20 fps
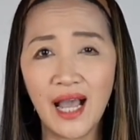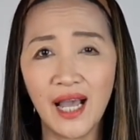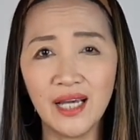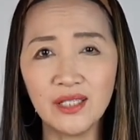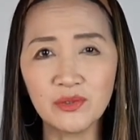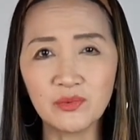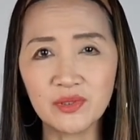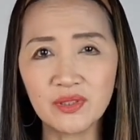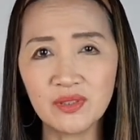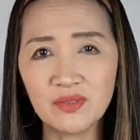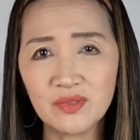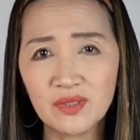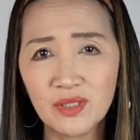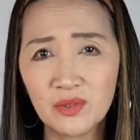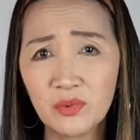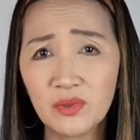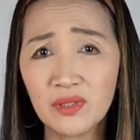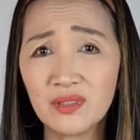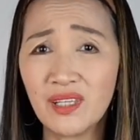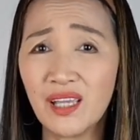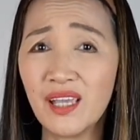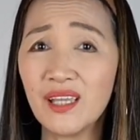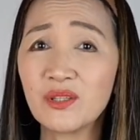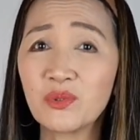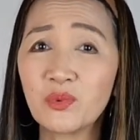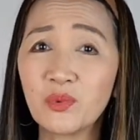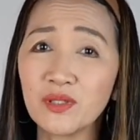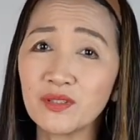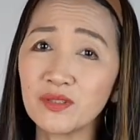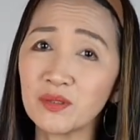And what he said was,
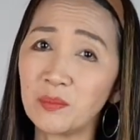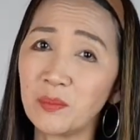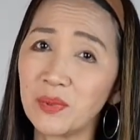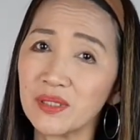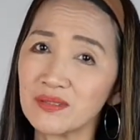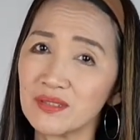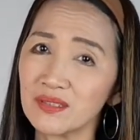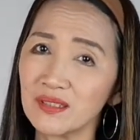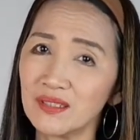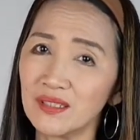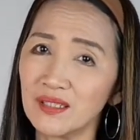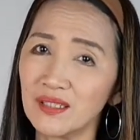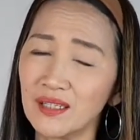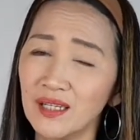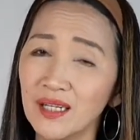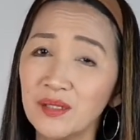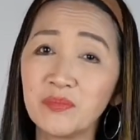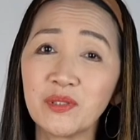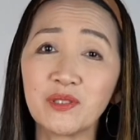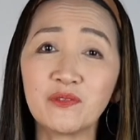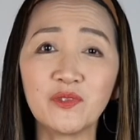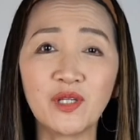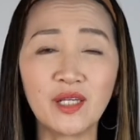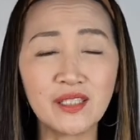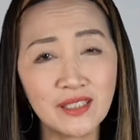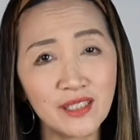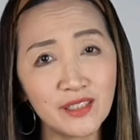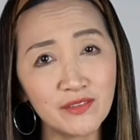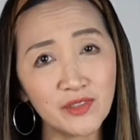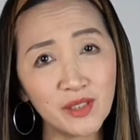it was bitter. But if I
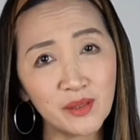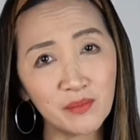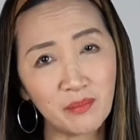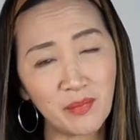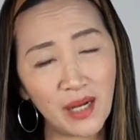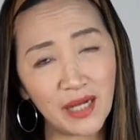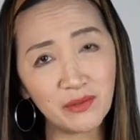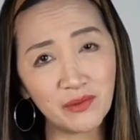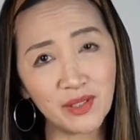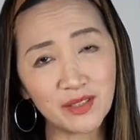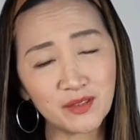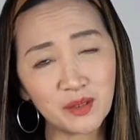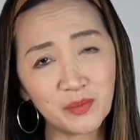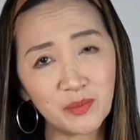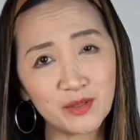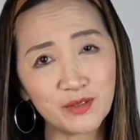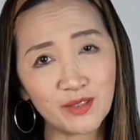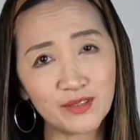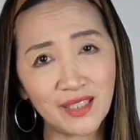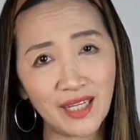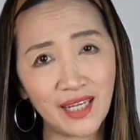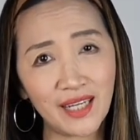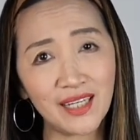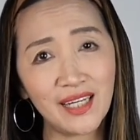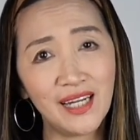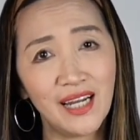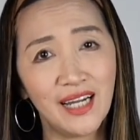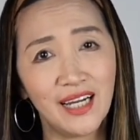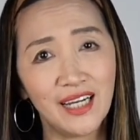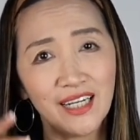give them my recipe
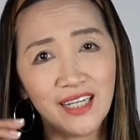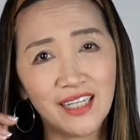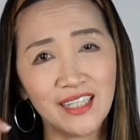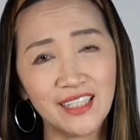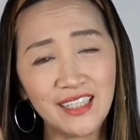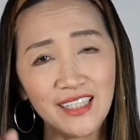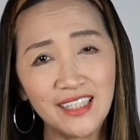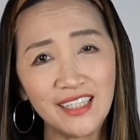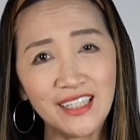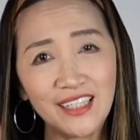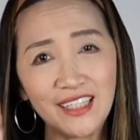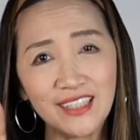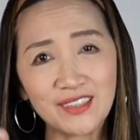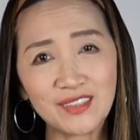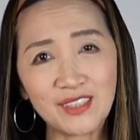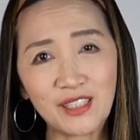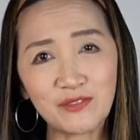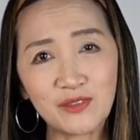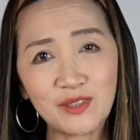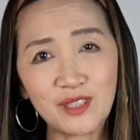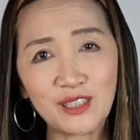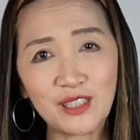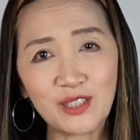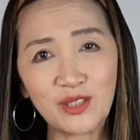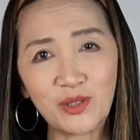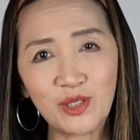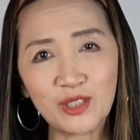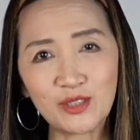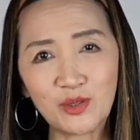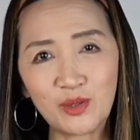today, he is definitely
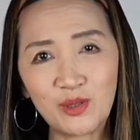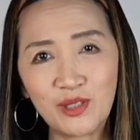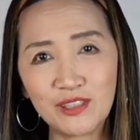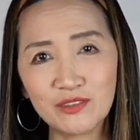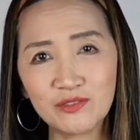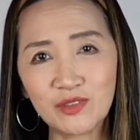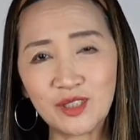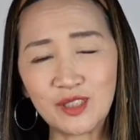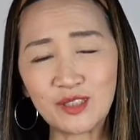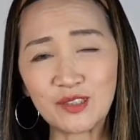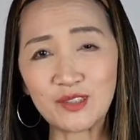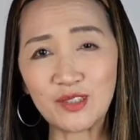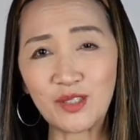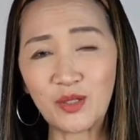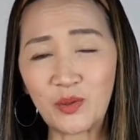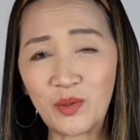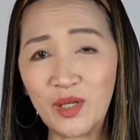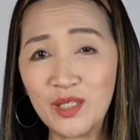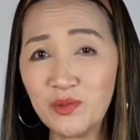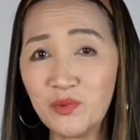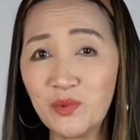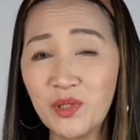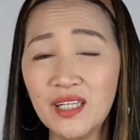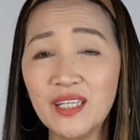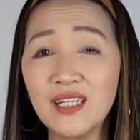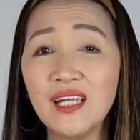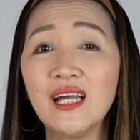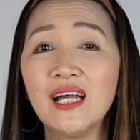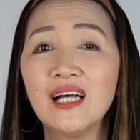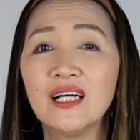going to love it. So
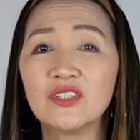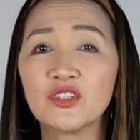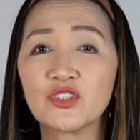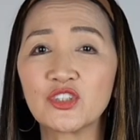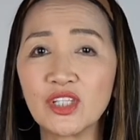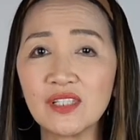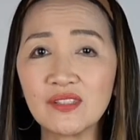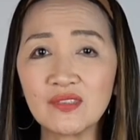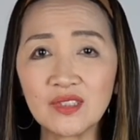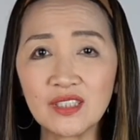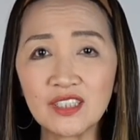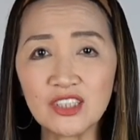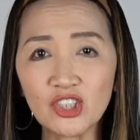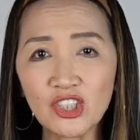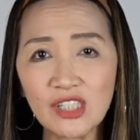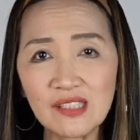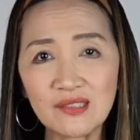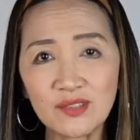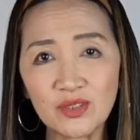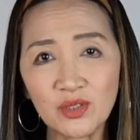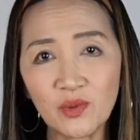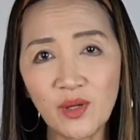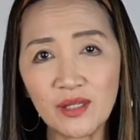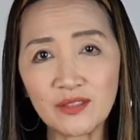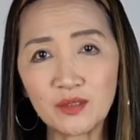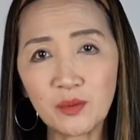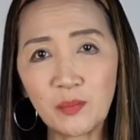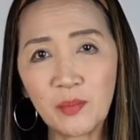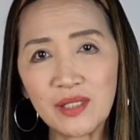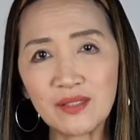anyway, just adjust your
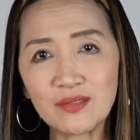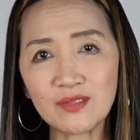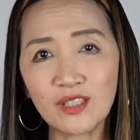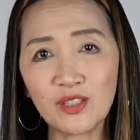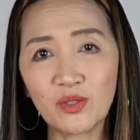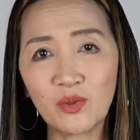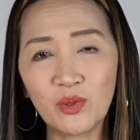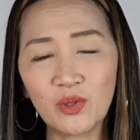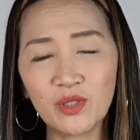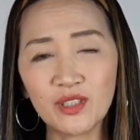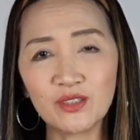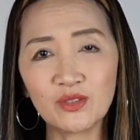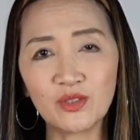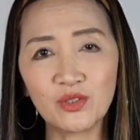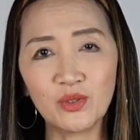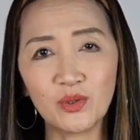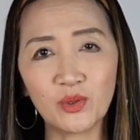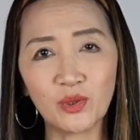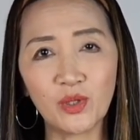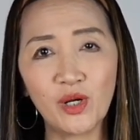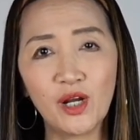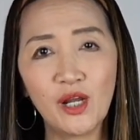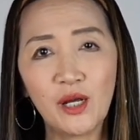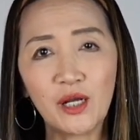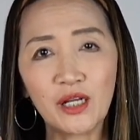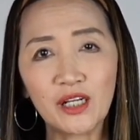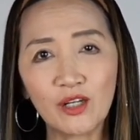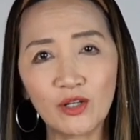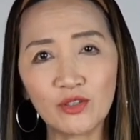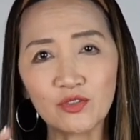recipes according to your
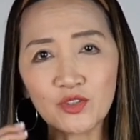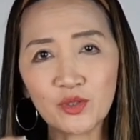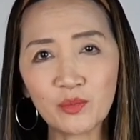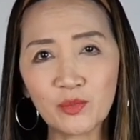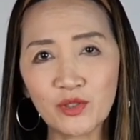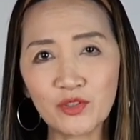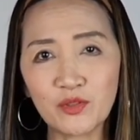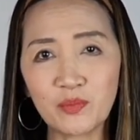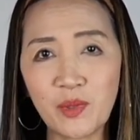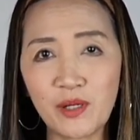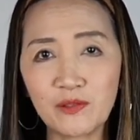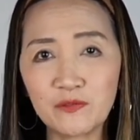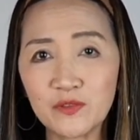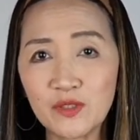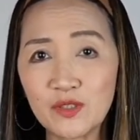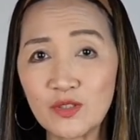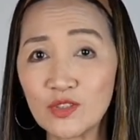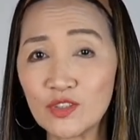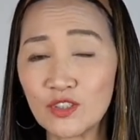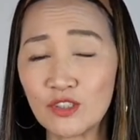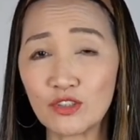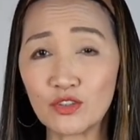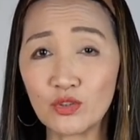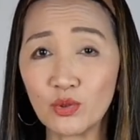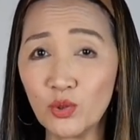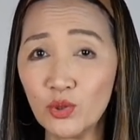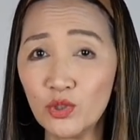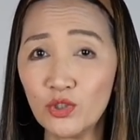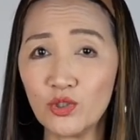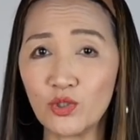customers' preferences
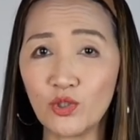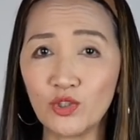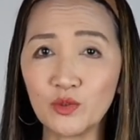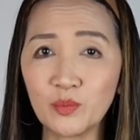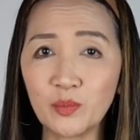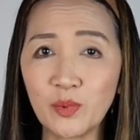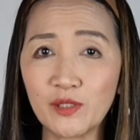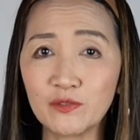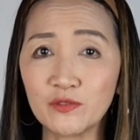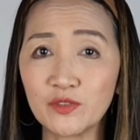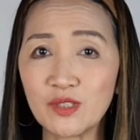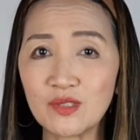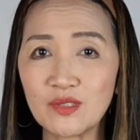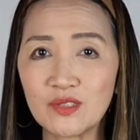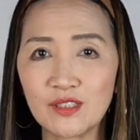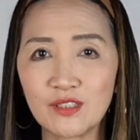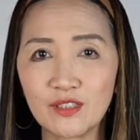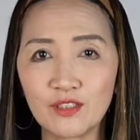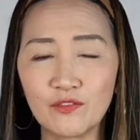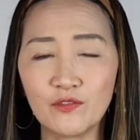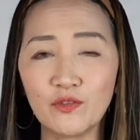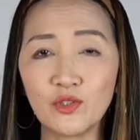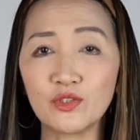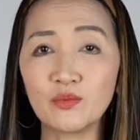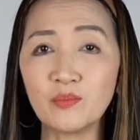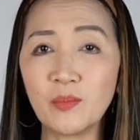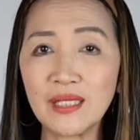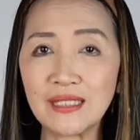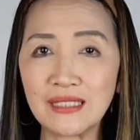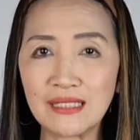or your own preferences if
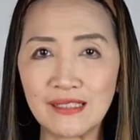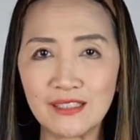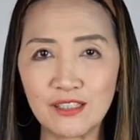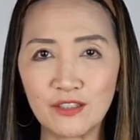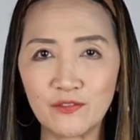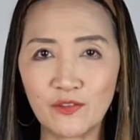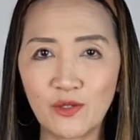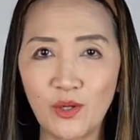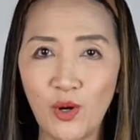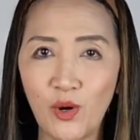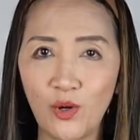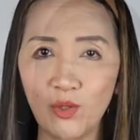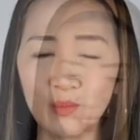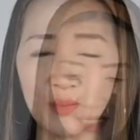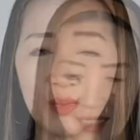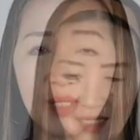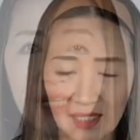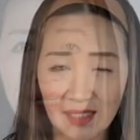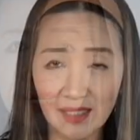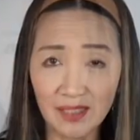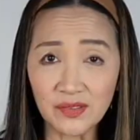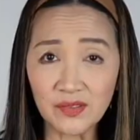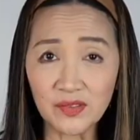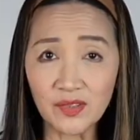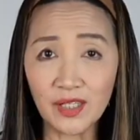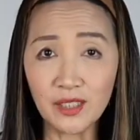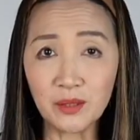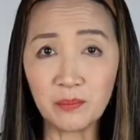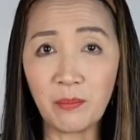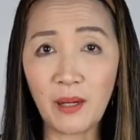you're making this for home. Let's
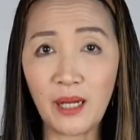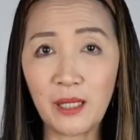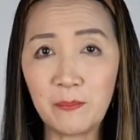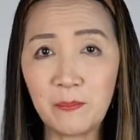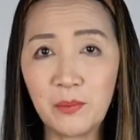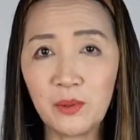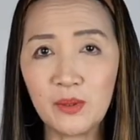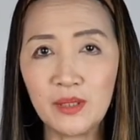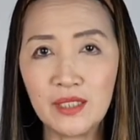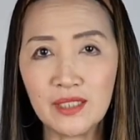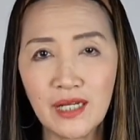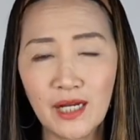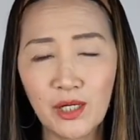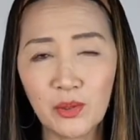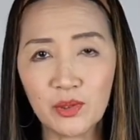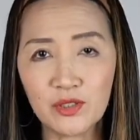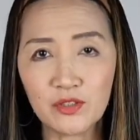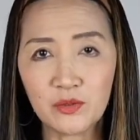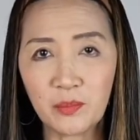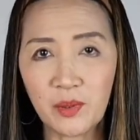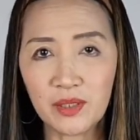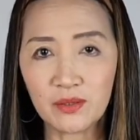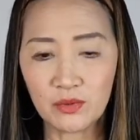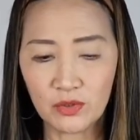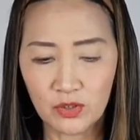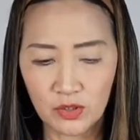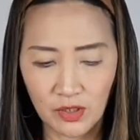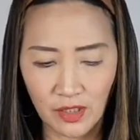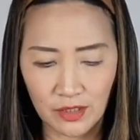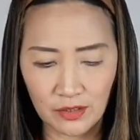start by pulling our
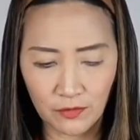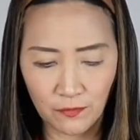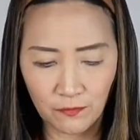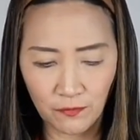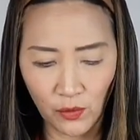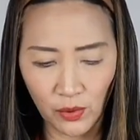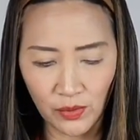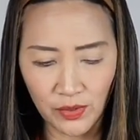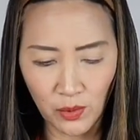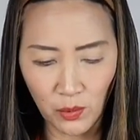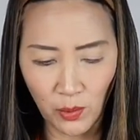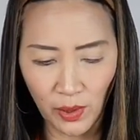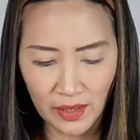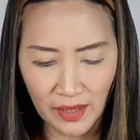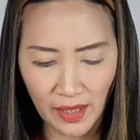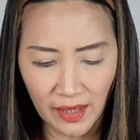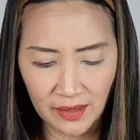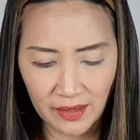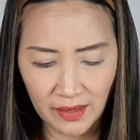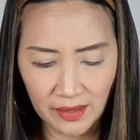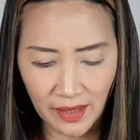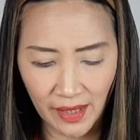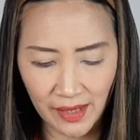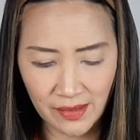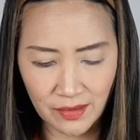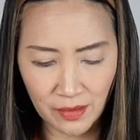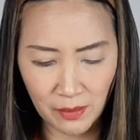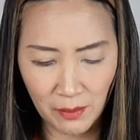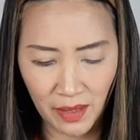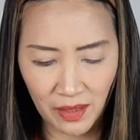espresso shots. For the
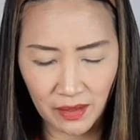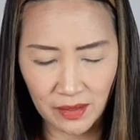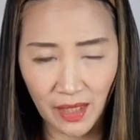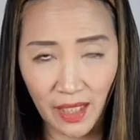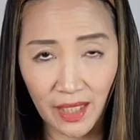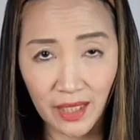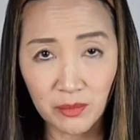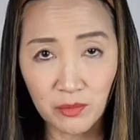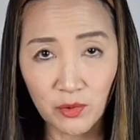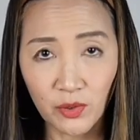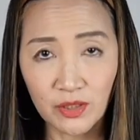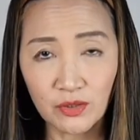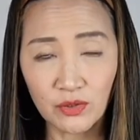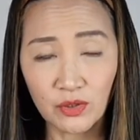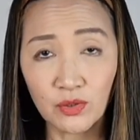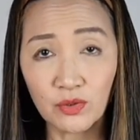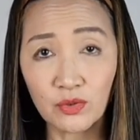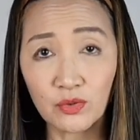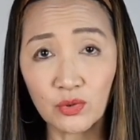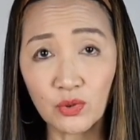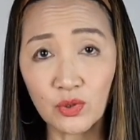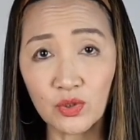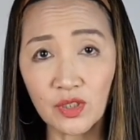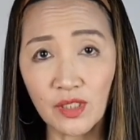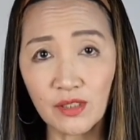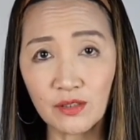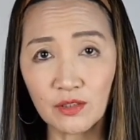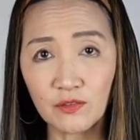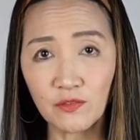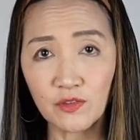180 ml, I am going to use 2
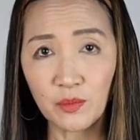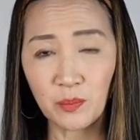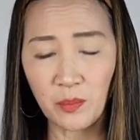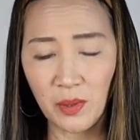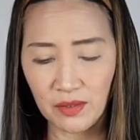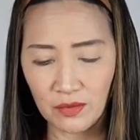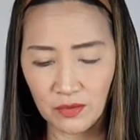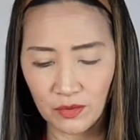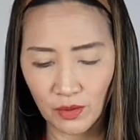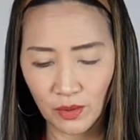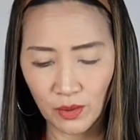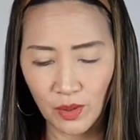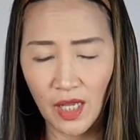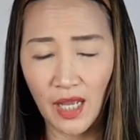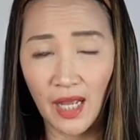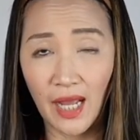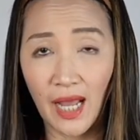shots of espresso